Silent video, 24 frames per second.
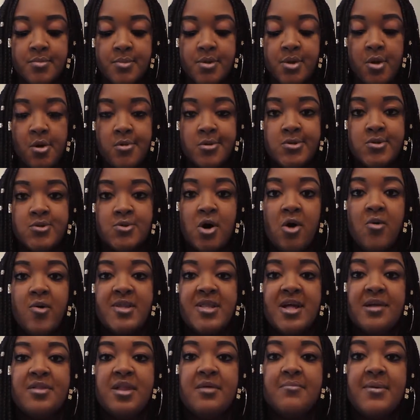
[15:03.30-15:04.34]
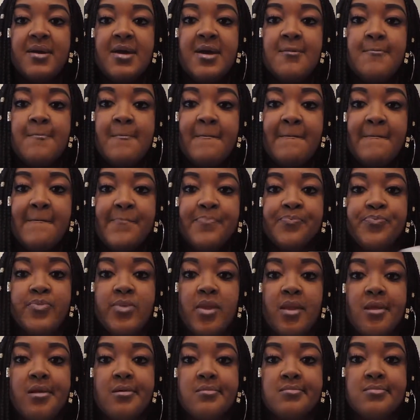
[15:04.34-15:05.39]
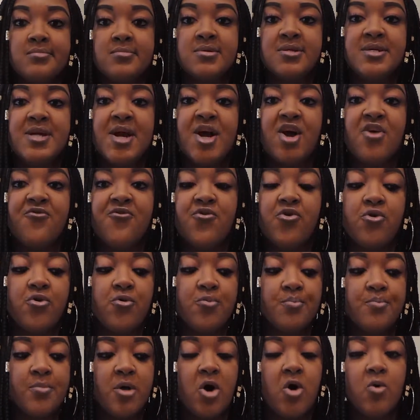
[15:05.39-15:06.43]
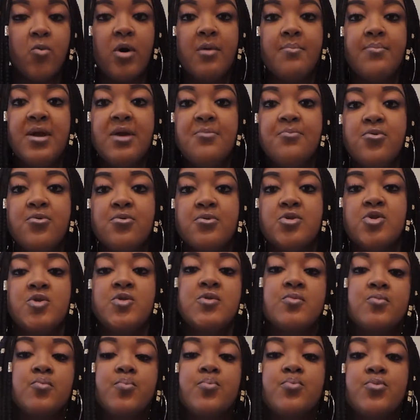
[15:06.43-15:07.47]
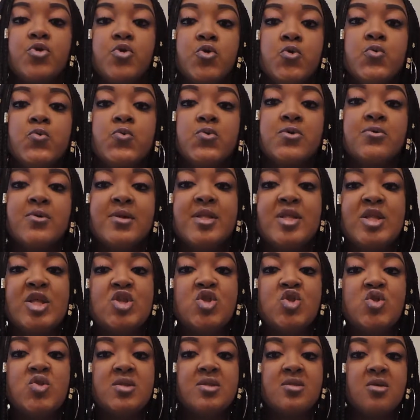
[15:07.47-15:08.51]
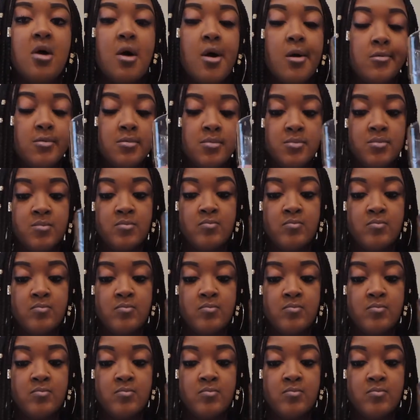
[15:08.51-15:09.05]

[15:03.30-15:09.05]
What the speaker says: you always have to be careful of what people's true intentions are.